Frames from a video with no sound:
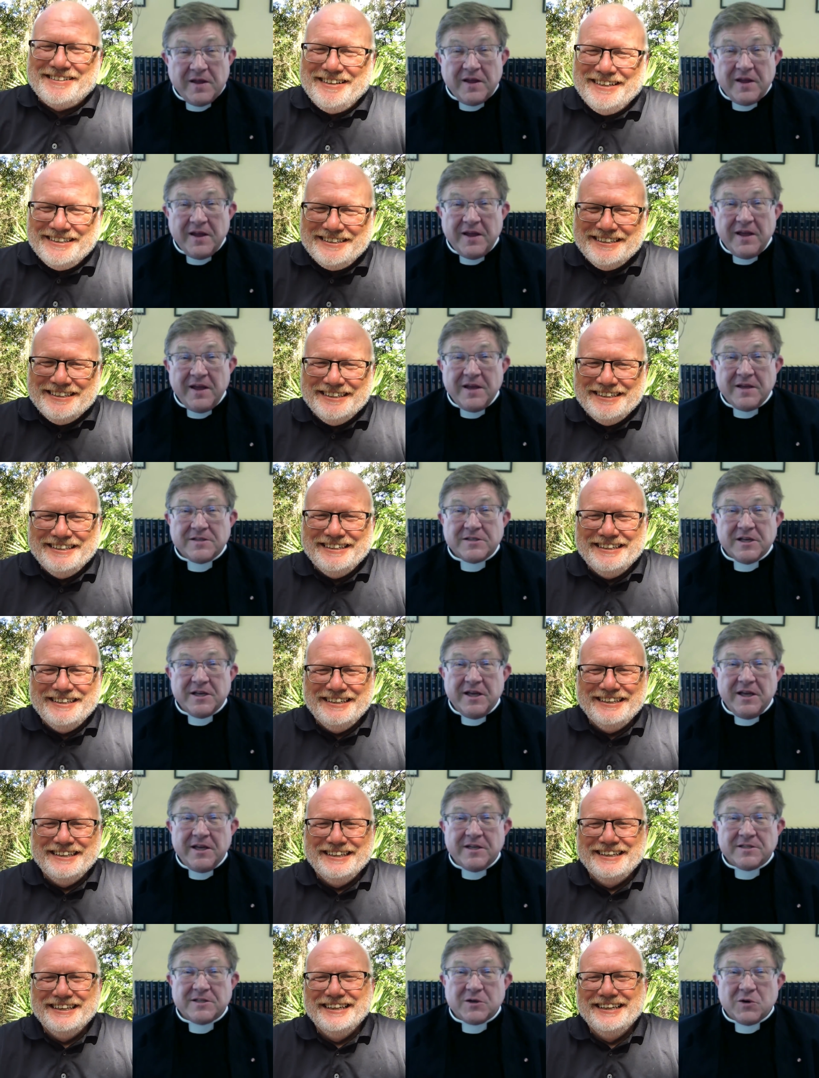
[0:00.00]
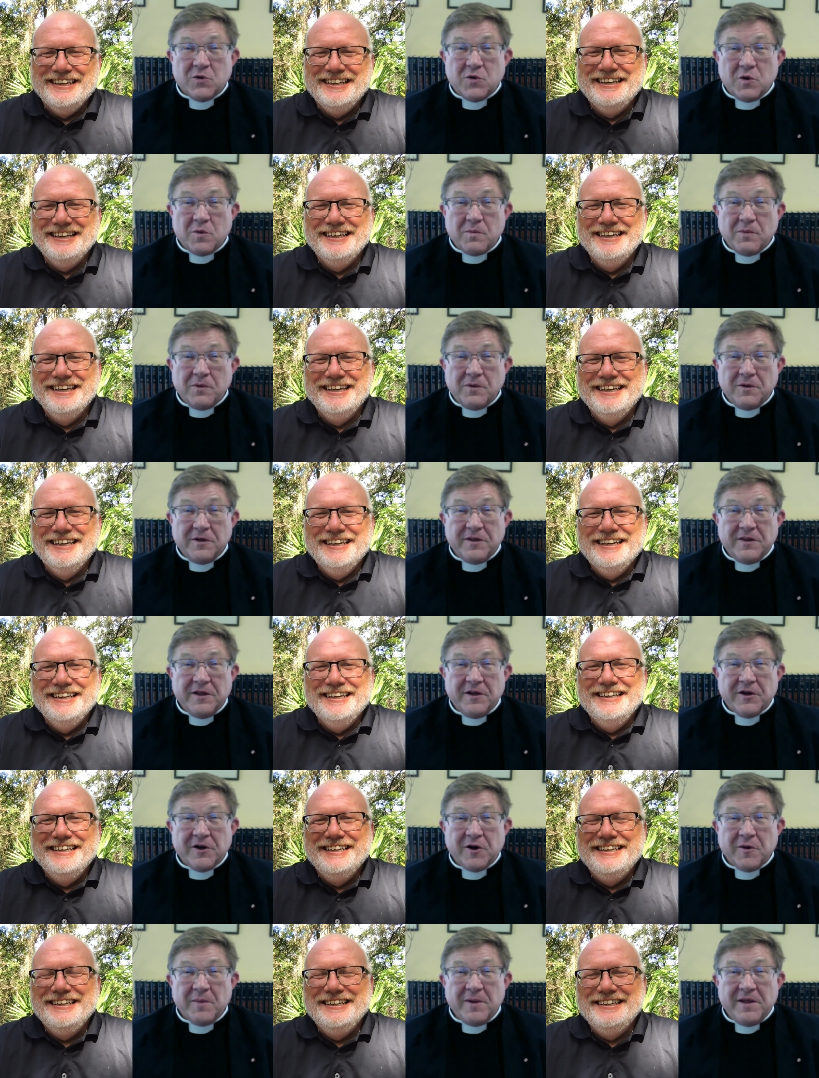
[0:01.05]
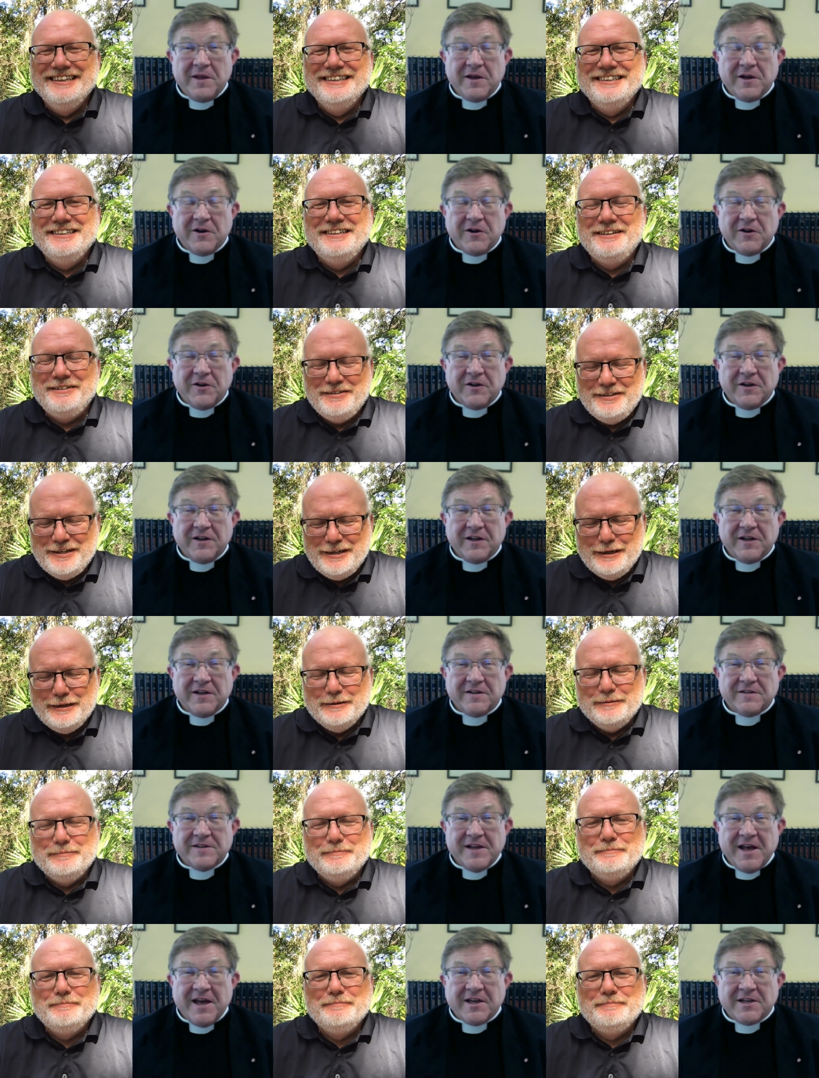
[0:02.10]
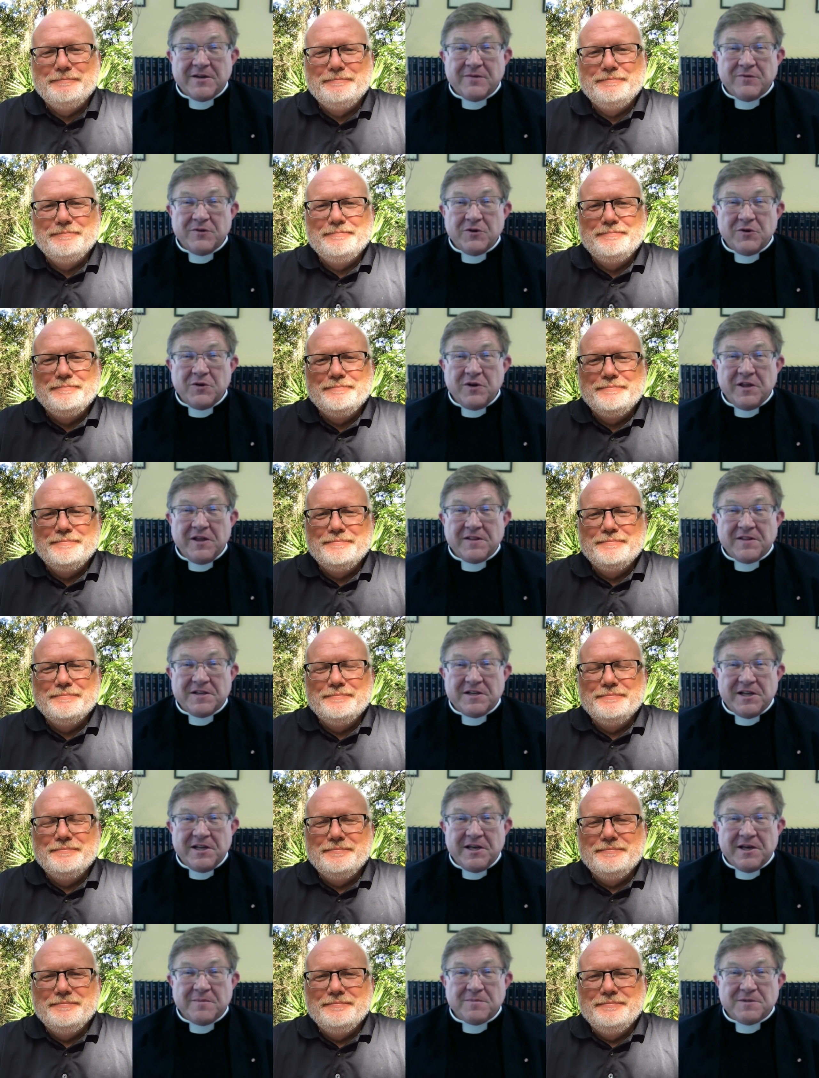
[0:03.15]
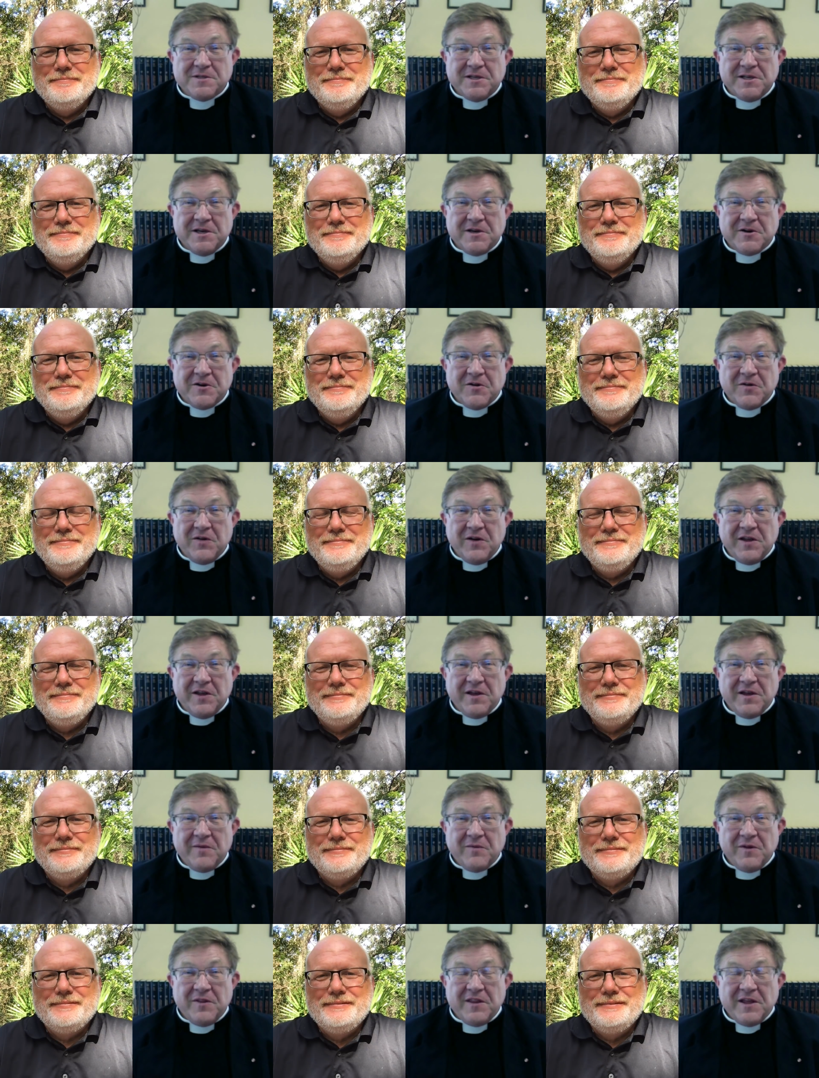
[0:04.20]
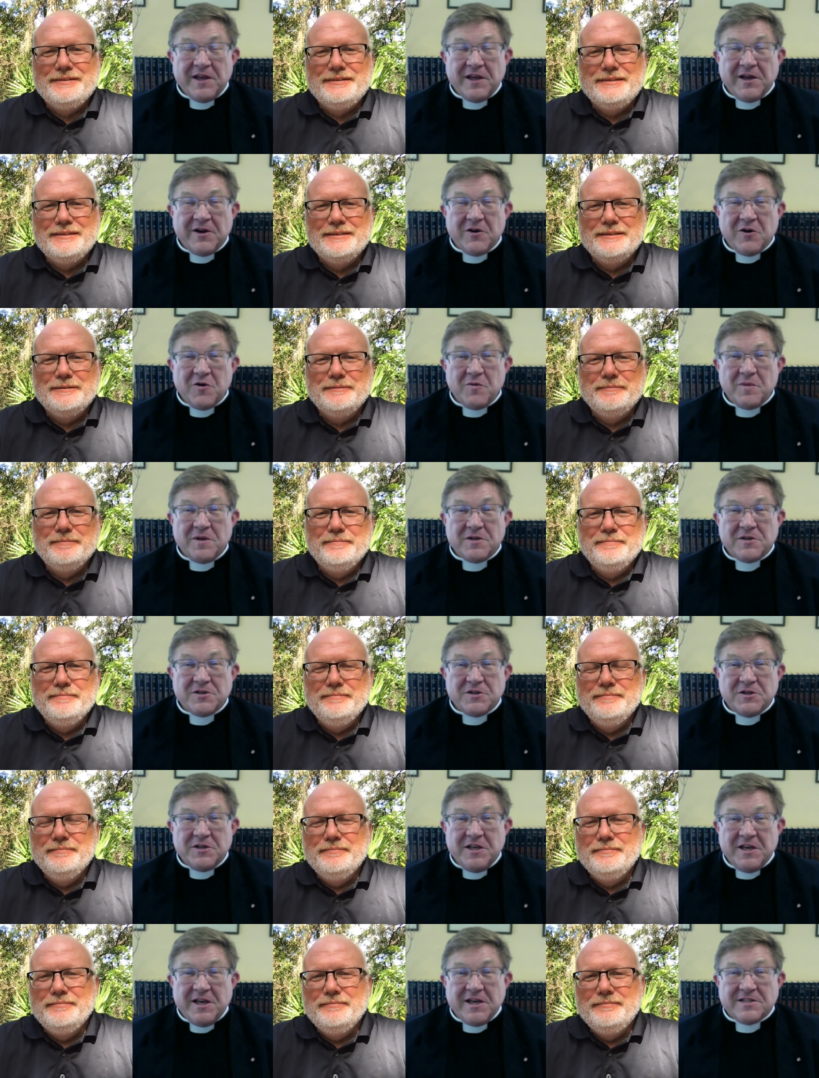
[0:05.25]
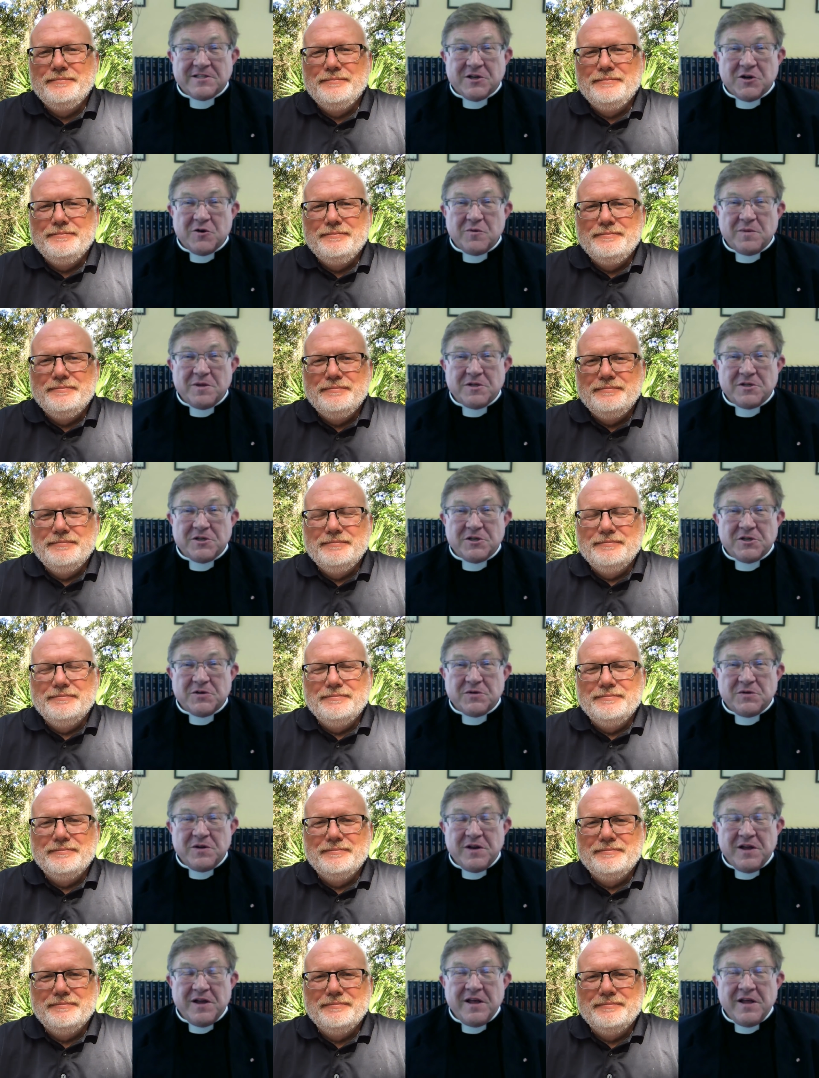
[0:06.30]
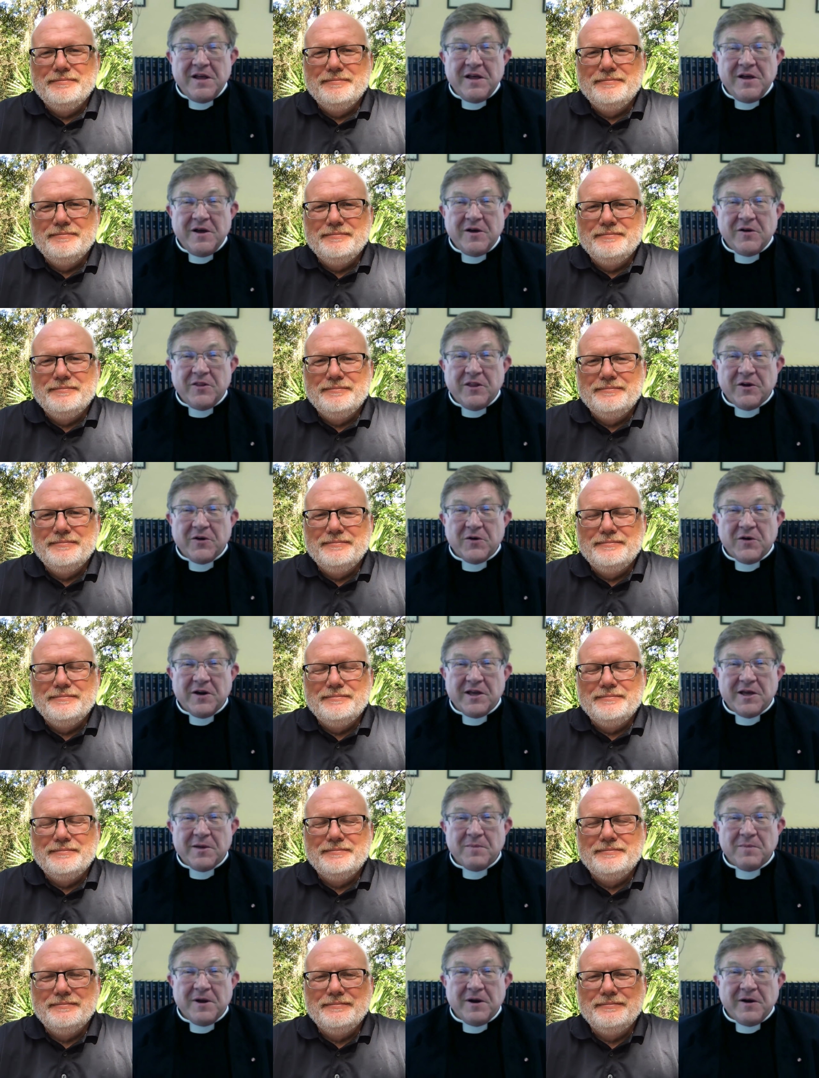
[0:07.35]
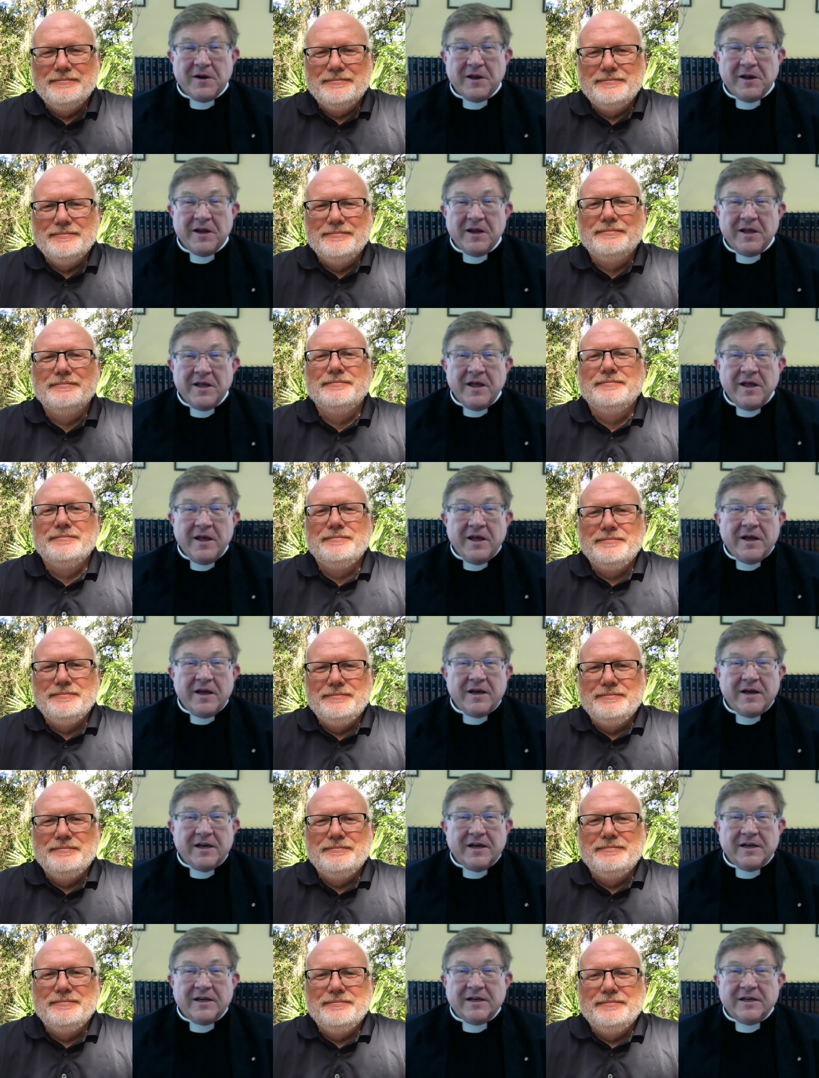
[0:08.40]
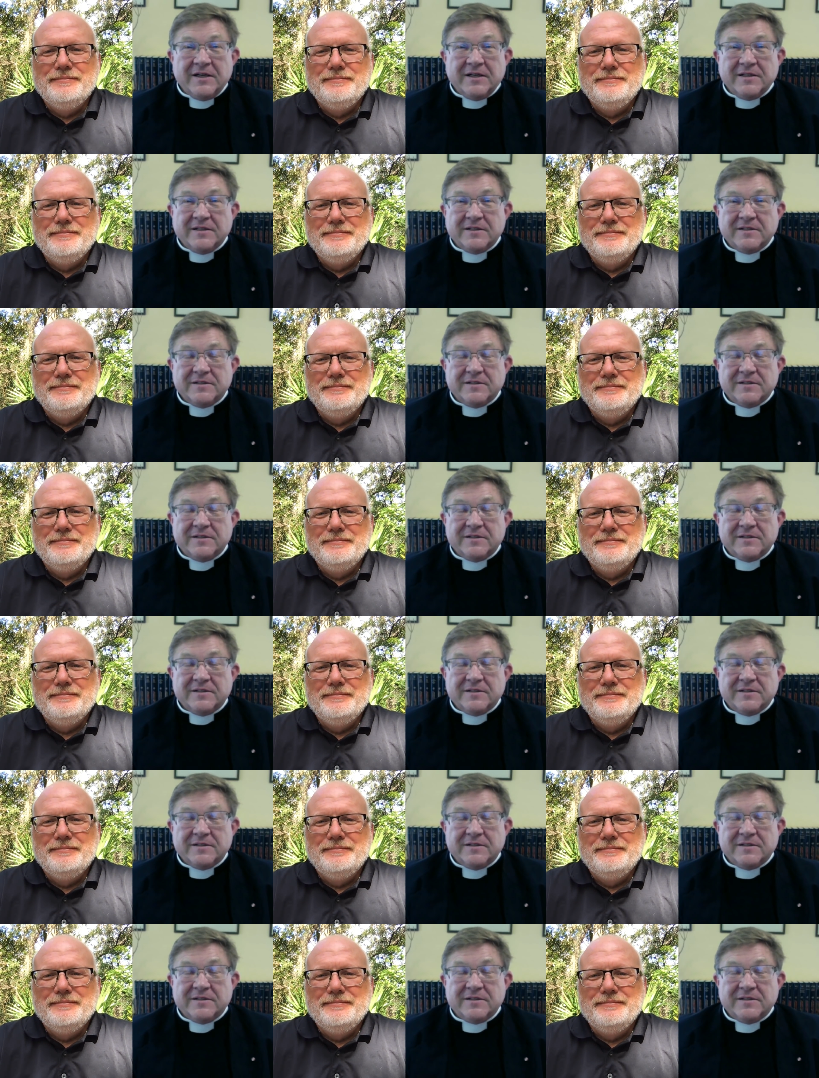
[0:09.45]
Speaker 1: right. He's a, he's a corporal in the army on mm-hmm. uh, active duty at the DMZ in Korea, and when they get home in he gets home in June, they're going to get married. Uh,